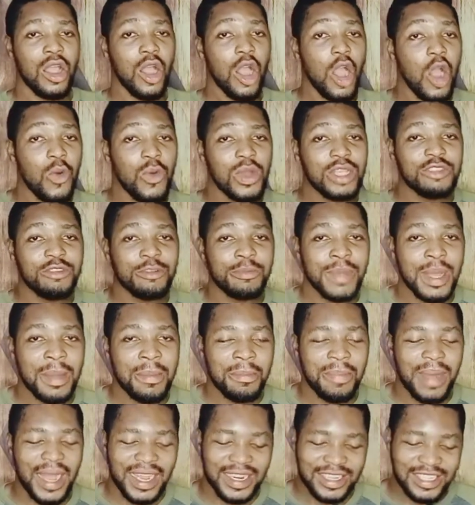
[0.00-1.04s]
Always
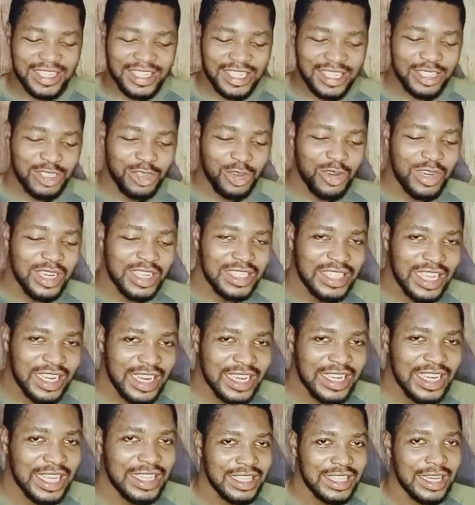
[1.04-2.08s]
remember, this is the only
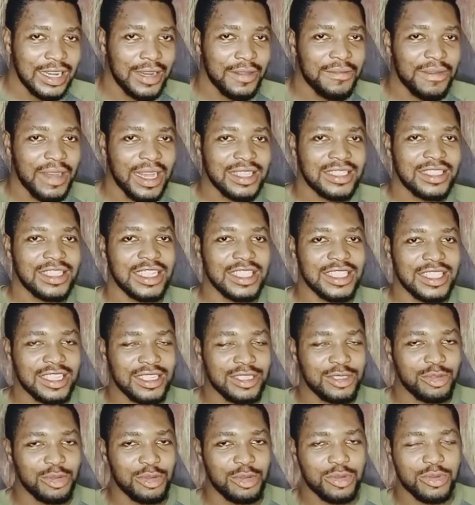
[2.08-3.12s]
channel delivers the
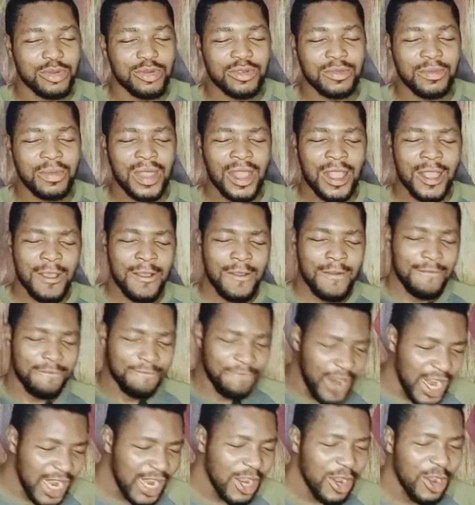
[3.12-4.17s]
gist to you.
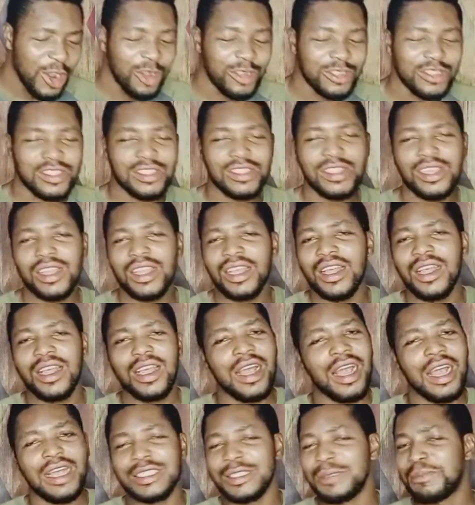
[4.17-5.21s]
Very hot
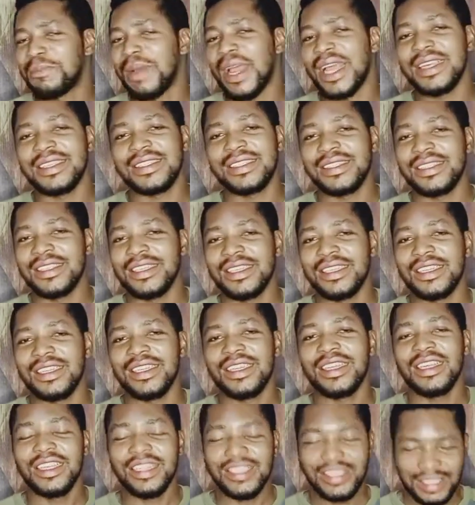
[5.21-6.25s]
and spicy.
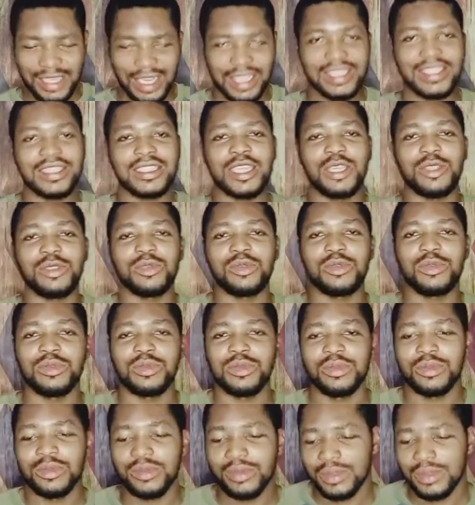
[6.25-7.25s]
Just stay tuned.